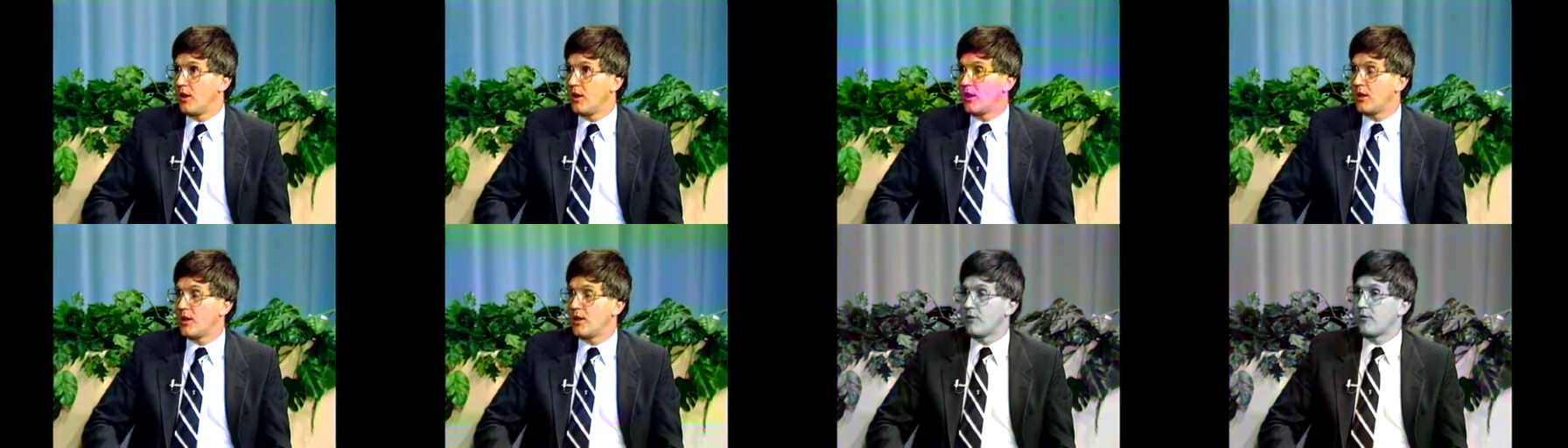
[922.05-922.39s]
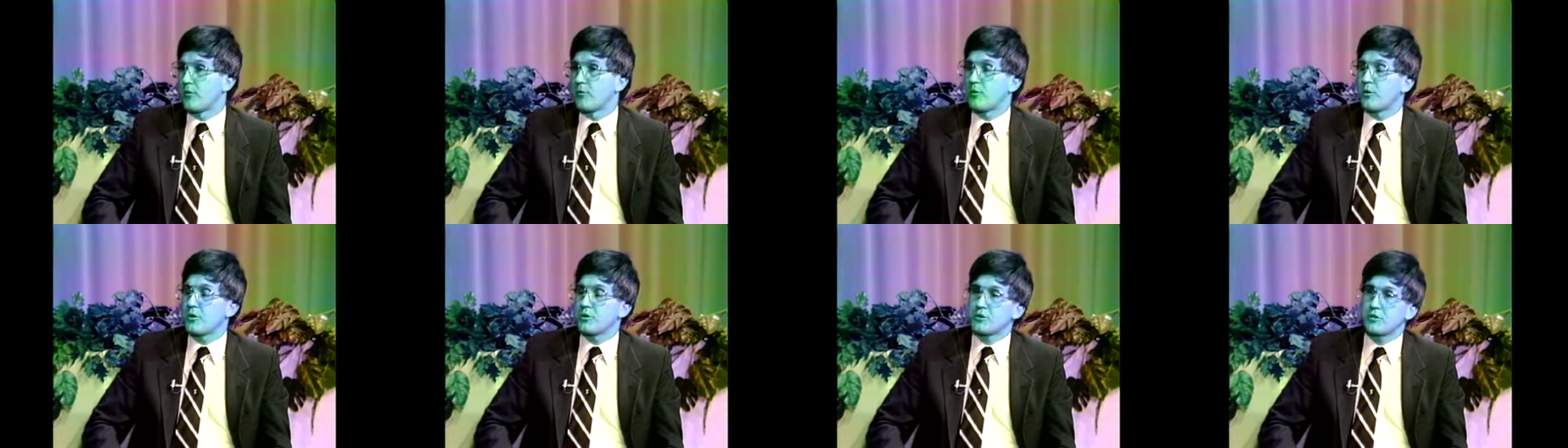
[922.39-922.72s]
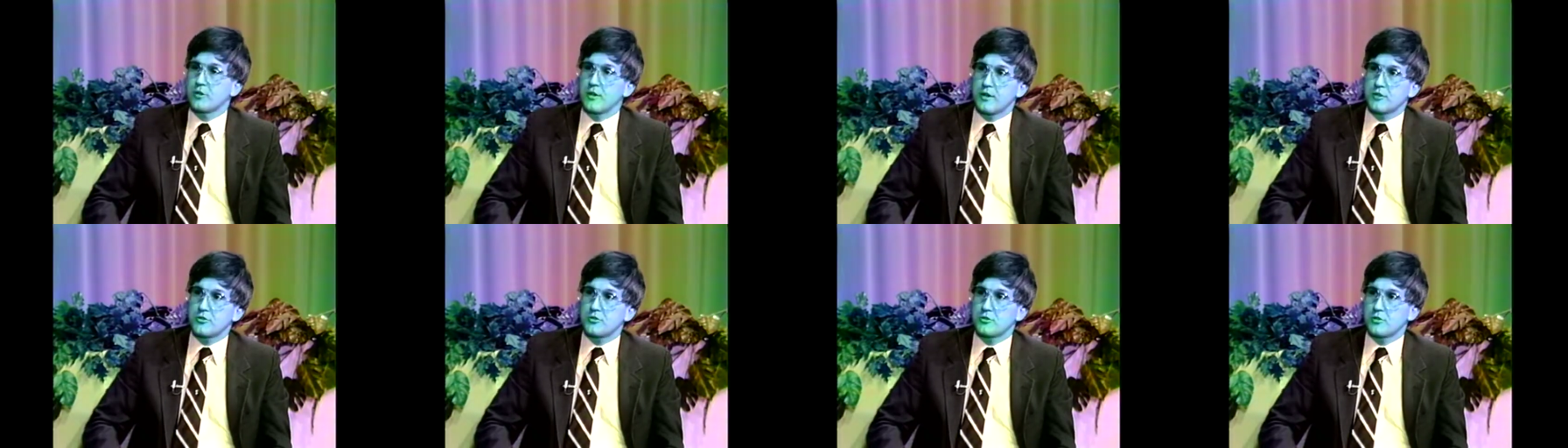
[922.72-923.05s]
If a person
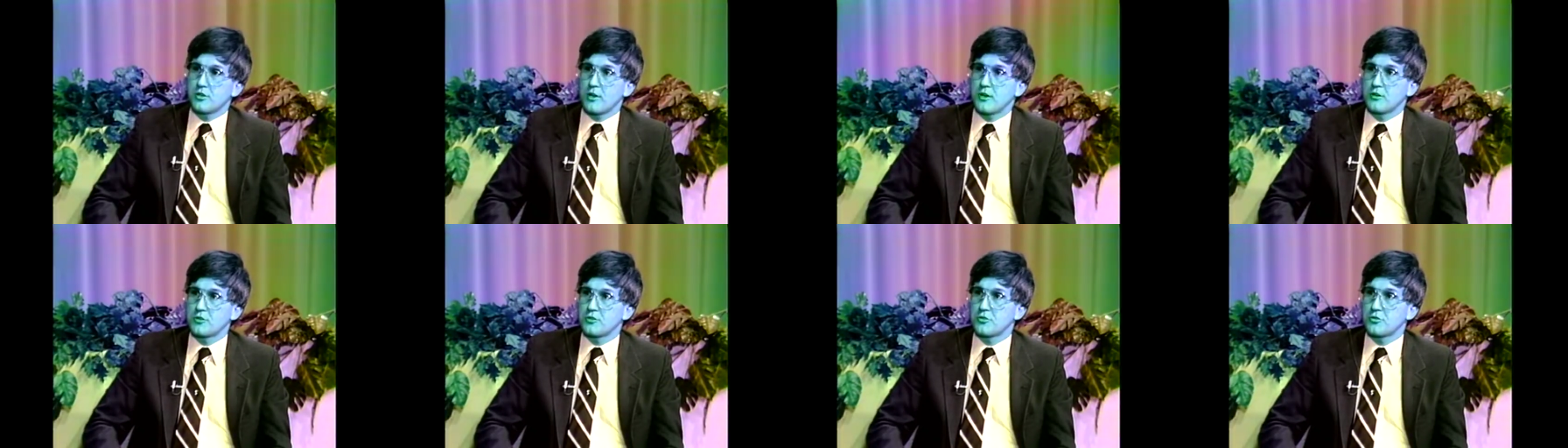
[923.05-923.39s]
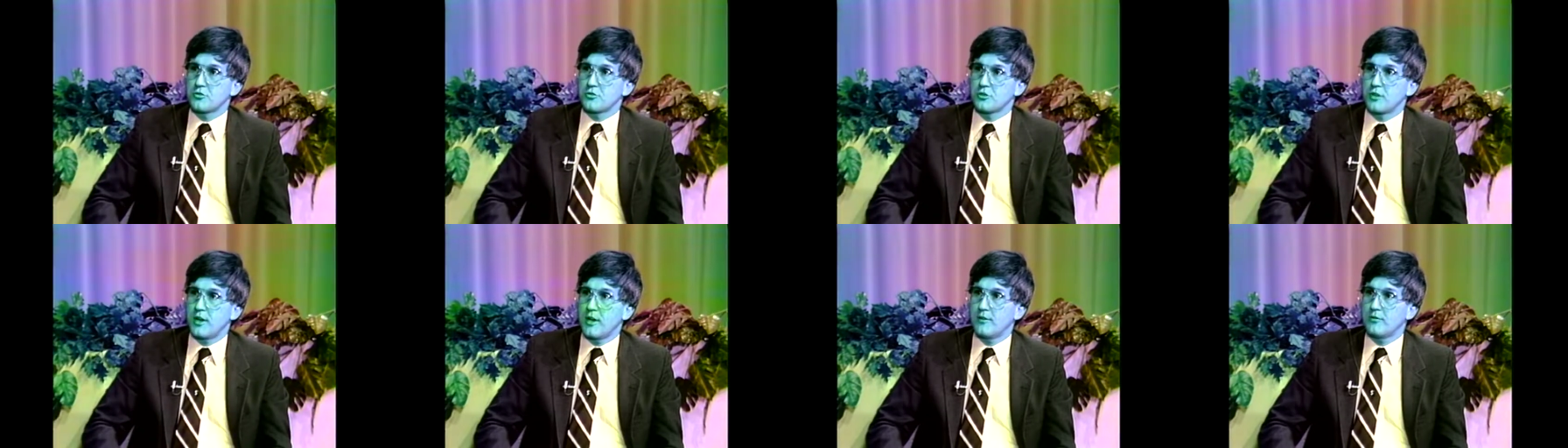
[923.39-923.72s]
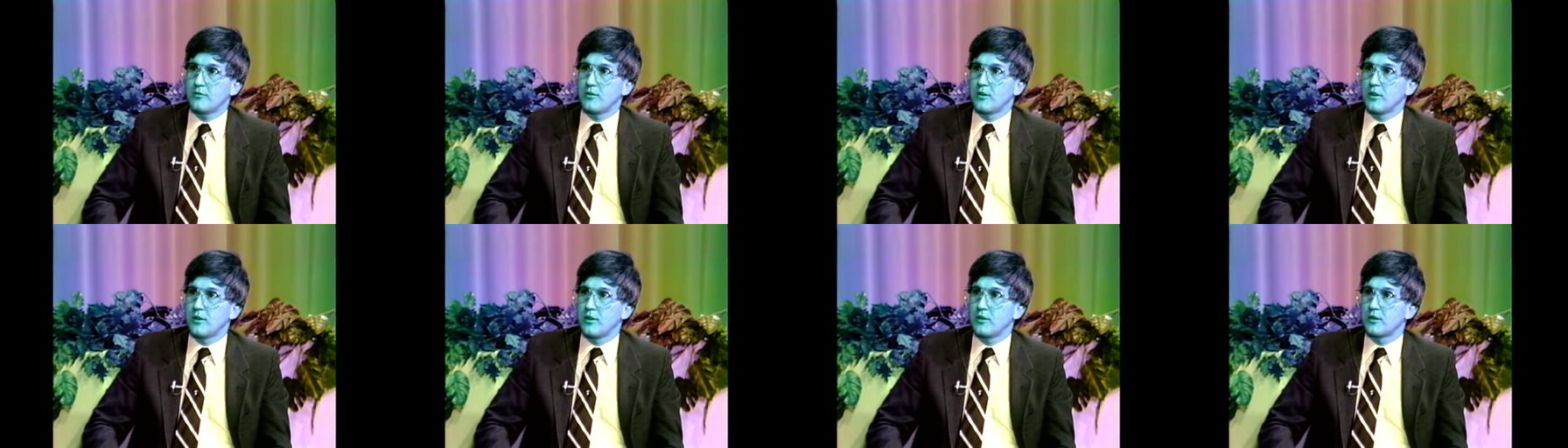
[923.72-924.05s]
exercises those
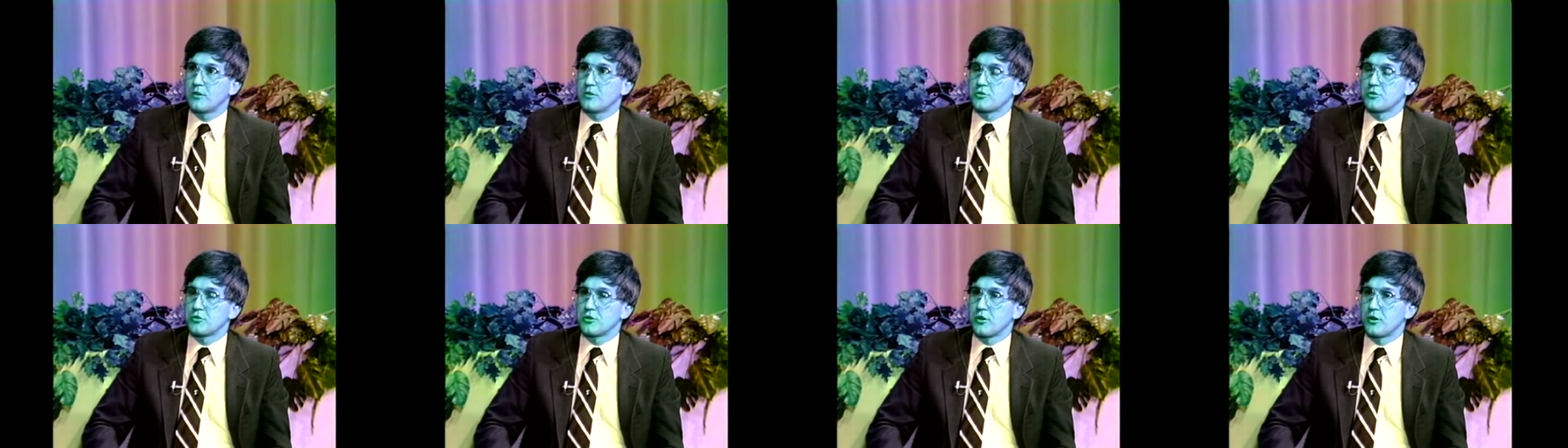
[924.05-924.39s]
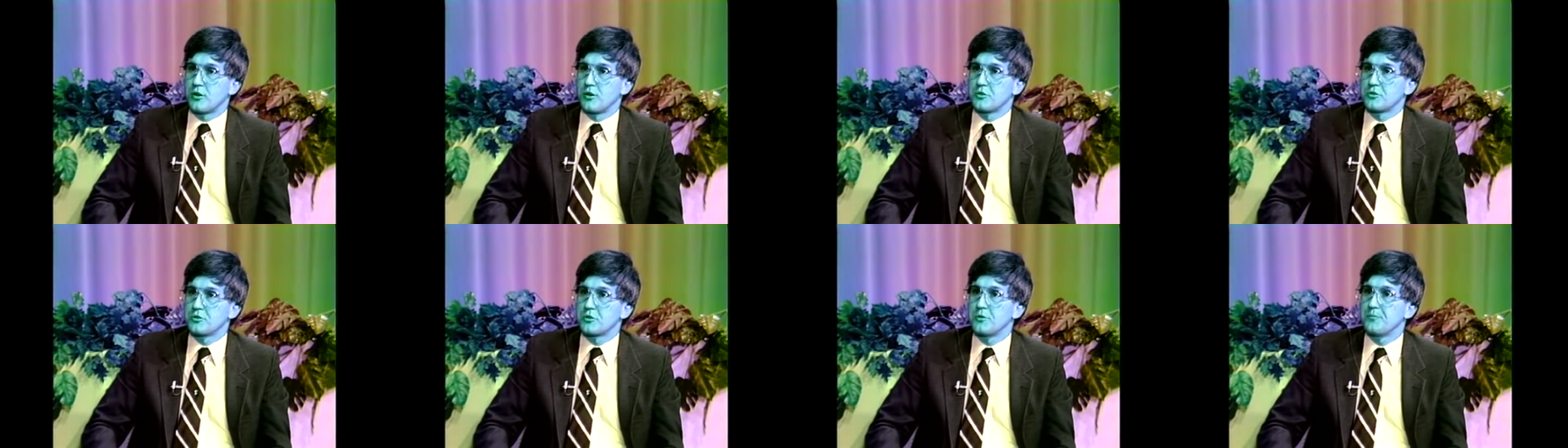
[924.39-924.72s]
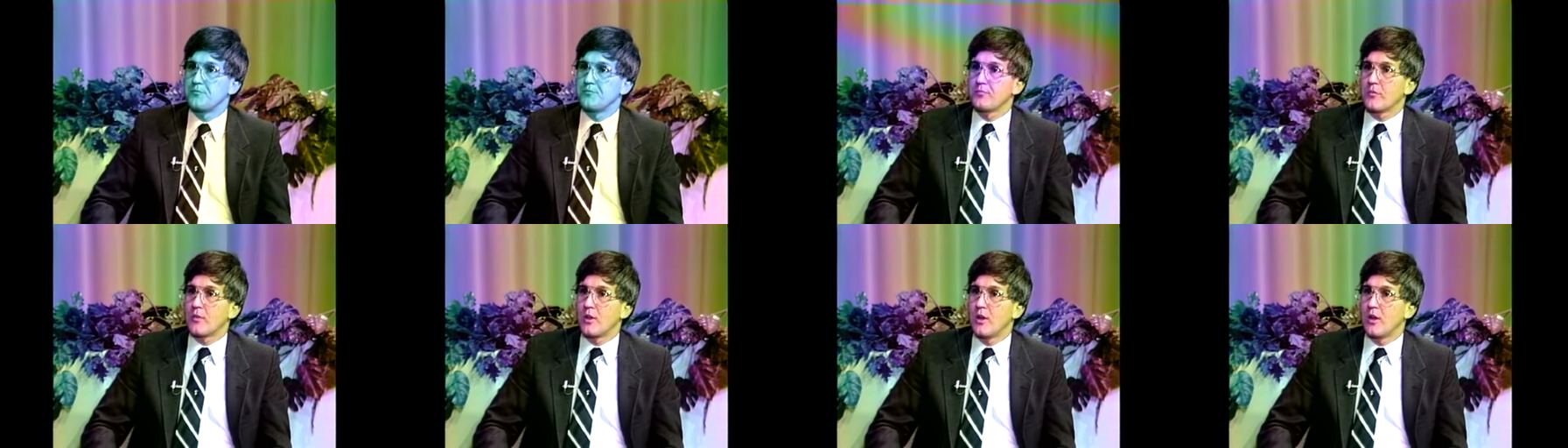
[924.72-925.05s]
safety concerns,
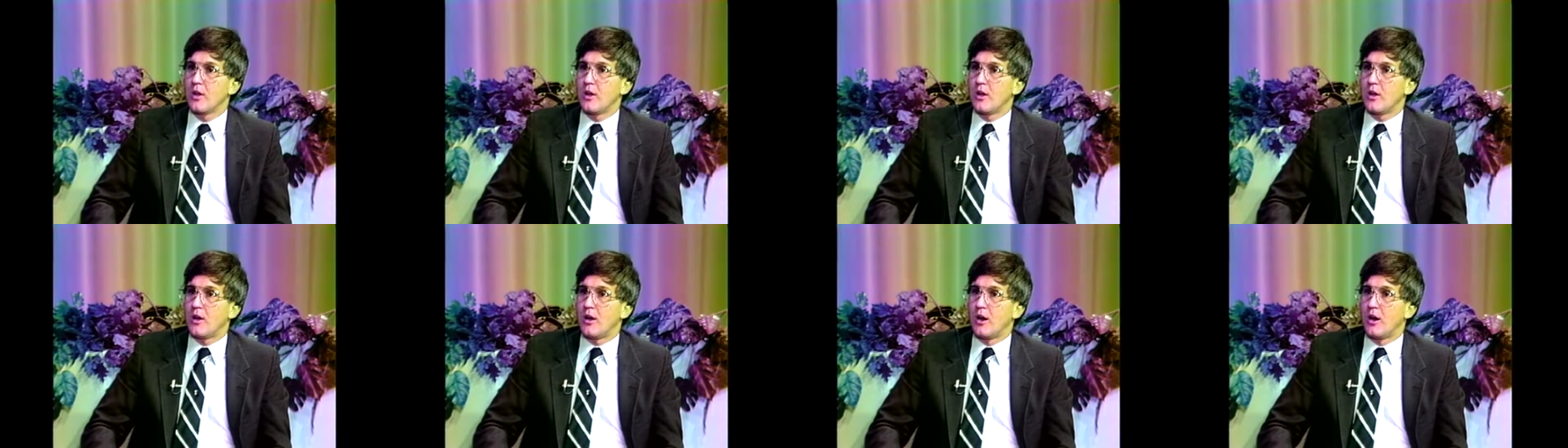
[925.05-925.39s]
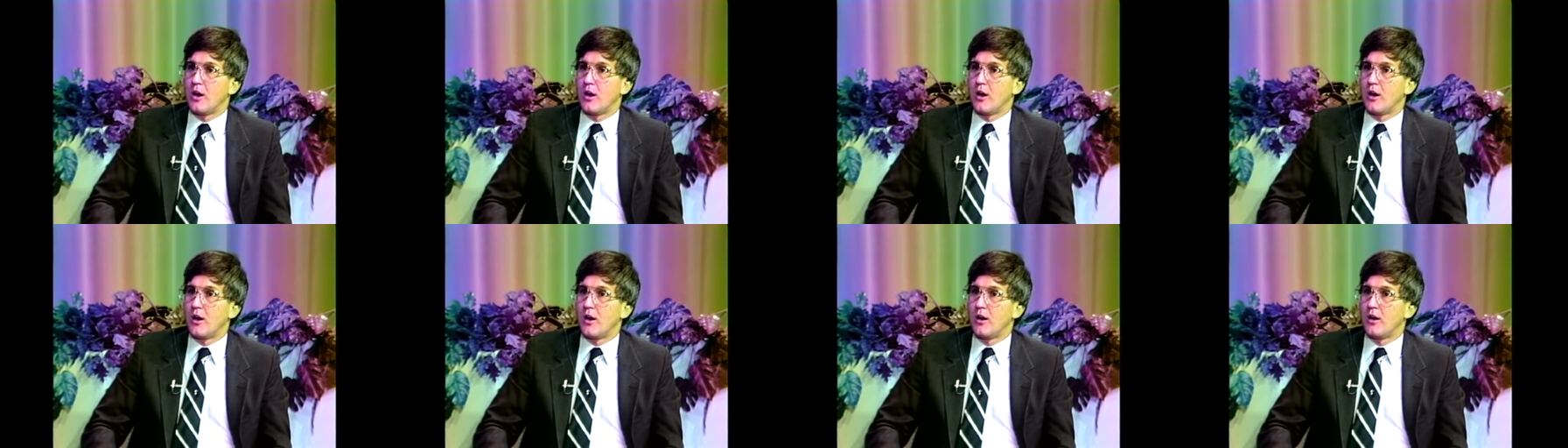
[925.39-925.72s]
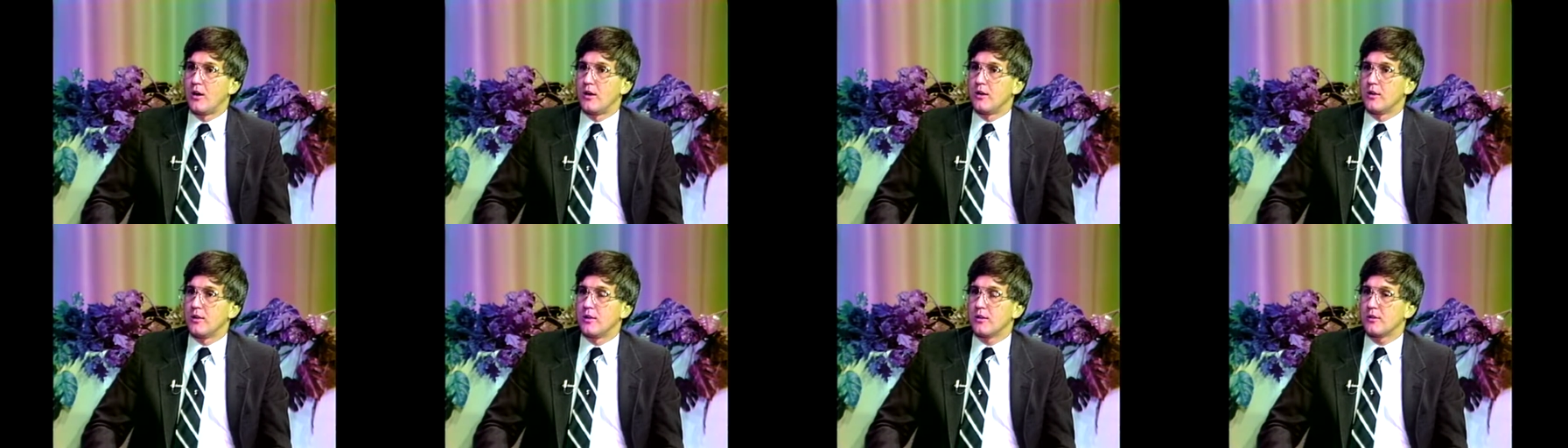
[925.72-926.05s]

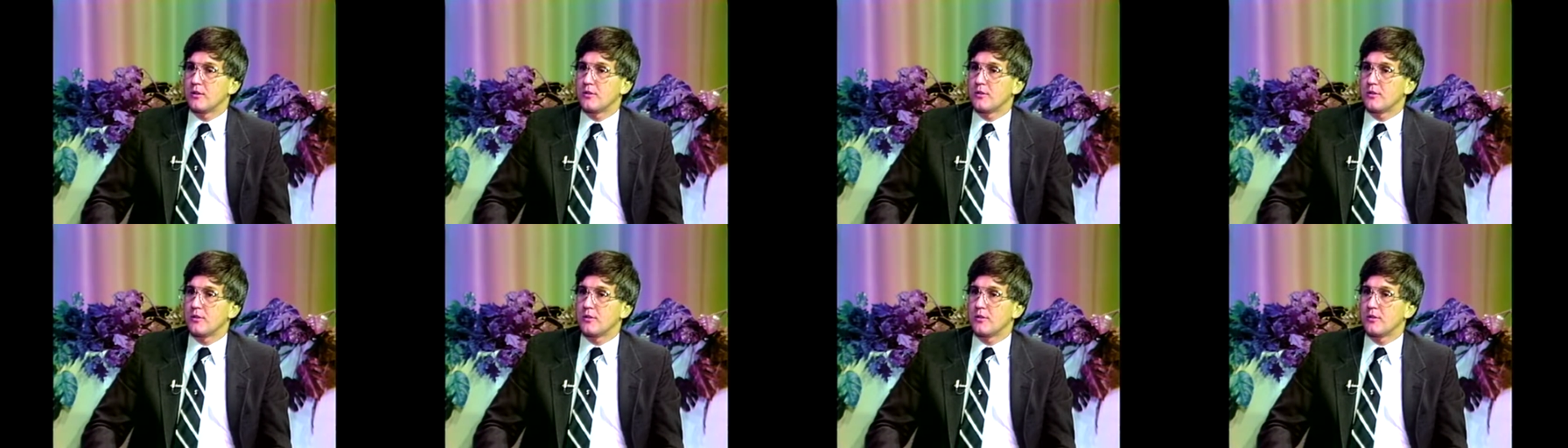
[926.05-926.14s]
uh,